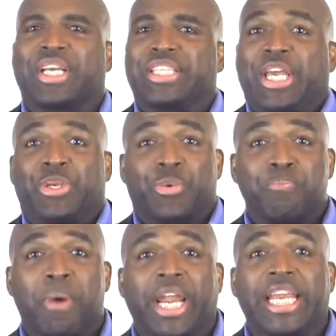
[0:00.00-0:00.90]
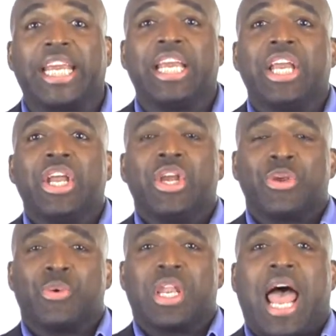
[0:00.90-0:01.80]
I take your money,
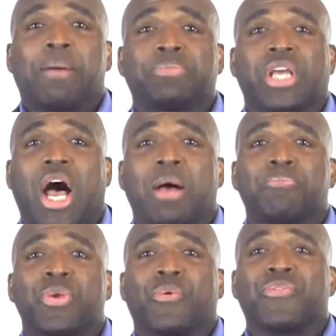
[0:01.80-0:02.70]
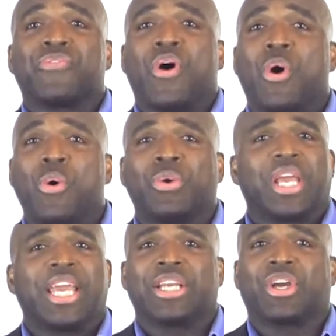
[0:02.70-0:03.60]
your laptop, your phone,
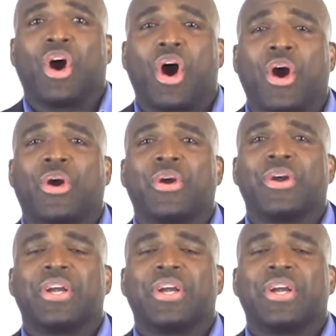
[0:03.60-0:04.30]
and car.